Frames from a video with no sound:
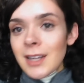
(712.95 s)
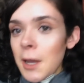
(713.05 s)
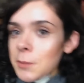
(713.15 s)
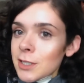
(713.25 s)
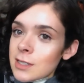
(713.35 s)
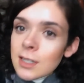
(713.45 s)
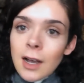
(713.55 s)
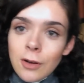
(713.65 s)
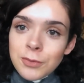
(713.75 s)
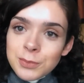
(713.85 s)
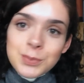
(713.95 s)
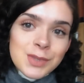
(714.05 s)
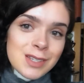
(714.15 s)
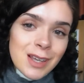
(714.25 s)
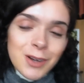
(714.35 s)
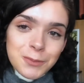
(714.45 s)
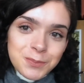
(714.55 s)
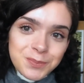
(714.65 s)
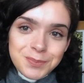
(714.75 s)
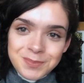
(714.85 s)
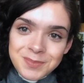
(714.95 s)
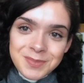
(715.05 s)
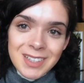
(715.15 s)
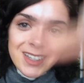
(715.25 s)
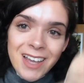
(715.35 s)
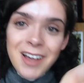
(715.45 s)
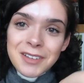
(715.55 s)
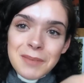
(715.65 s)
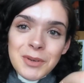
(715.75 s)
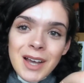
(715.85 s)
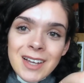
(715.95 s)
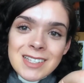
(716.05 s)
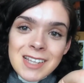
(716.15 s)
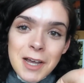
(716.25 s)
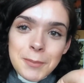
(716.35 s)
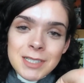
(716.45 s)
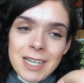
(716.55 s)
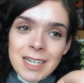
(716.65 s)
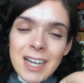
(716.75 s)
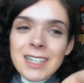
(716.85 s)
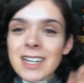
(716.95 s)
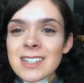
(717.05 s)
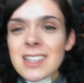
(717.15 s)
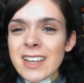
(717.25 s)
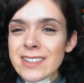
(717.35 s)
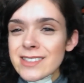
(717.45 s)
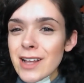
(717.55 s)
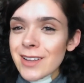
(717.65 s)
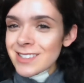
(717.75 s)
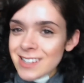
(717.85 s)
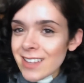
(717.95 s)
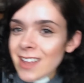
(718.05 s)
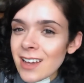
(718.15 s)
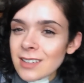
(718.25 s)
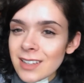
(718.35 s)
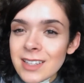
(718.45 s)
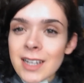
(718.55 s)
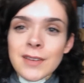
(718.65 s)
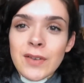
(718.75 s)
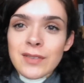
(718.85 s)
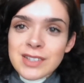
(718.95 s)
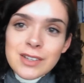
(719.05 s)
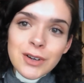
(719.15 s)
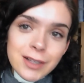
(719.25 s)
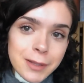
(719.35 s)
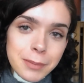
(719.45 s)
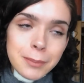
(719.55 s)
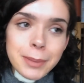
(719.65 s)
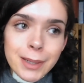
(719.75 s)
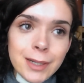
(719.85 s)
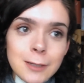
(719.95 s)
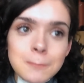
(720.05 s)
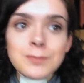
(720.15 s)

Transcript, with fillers: I'm good to go. So yeah, I'll keep you guys update. I need to like not say that at the end of every single clip, but